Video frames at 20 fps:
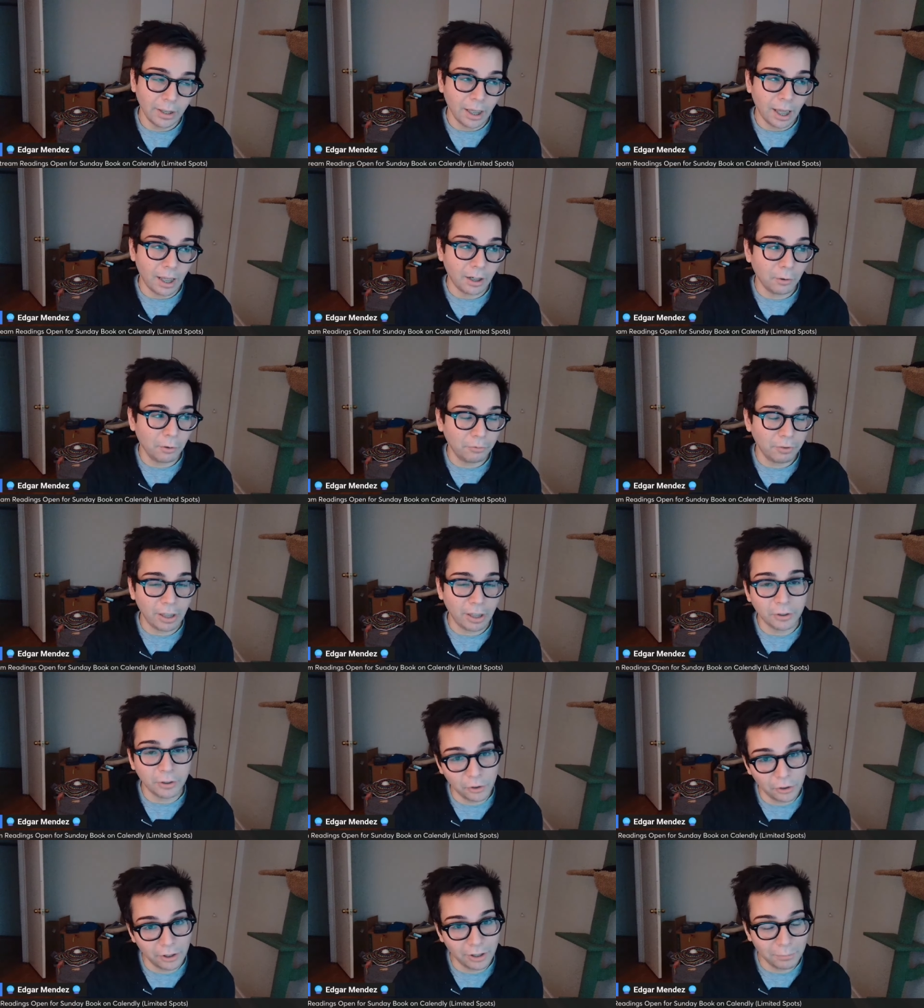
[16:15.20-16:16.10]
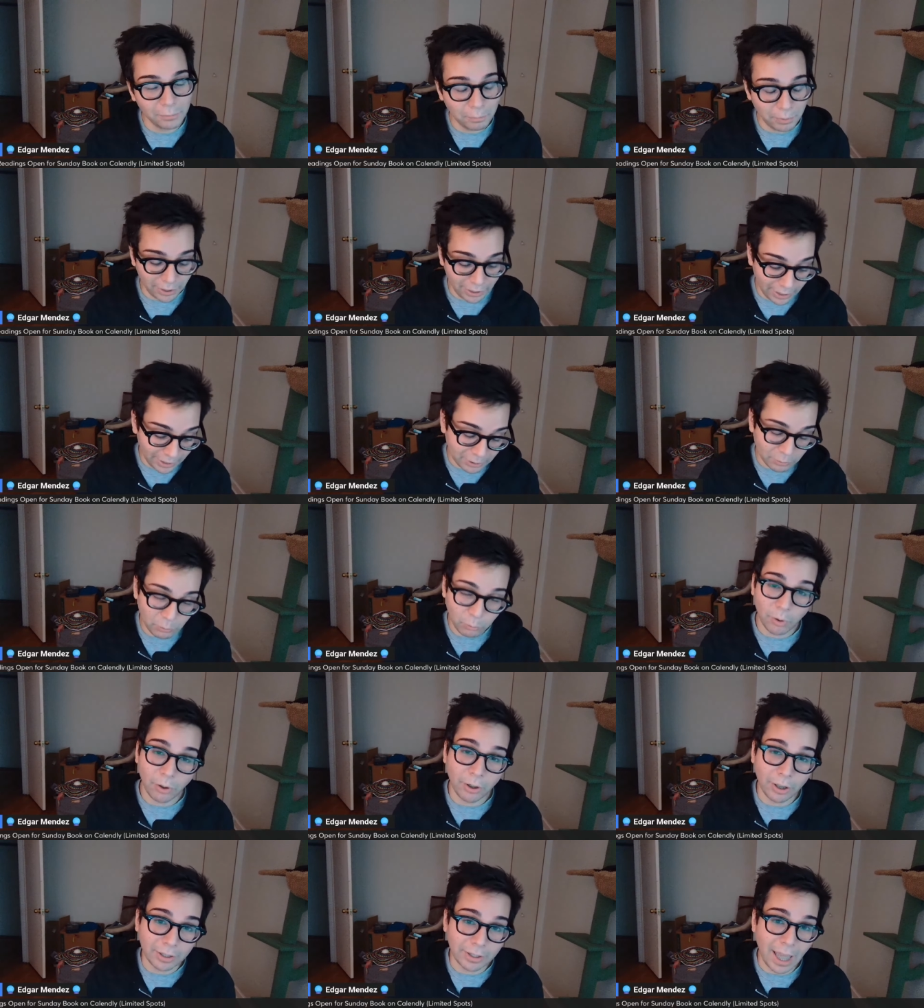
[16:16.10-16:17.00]
I don't know if that's good, but it's
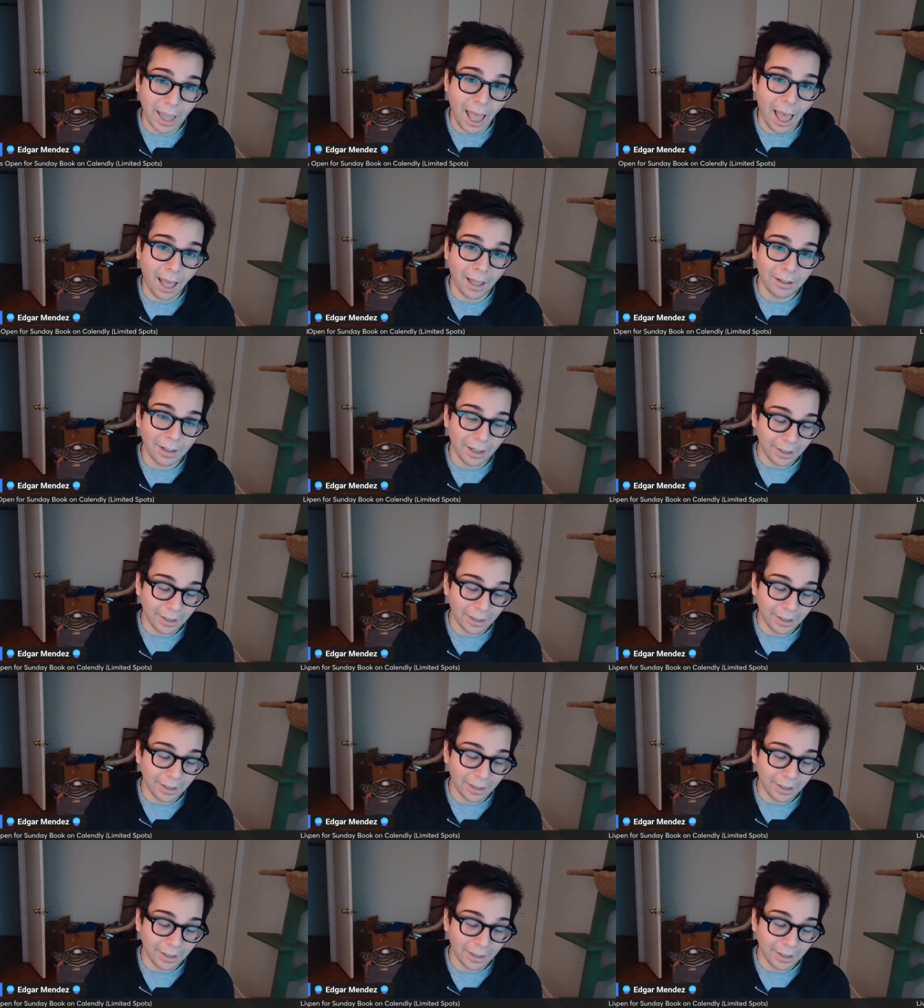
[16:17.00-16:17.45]
where it's at.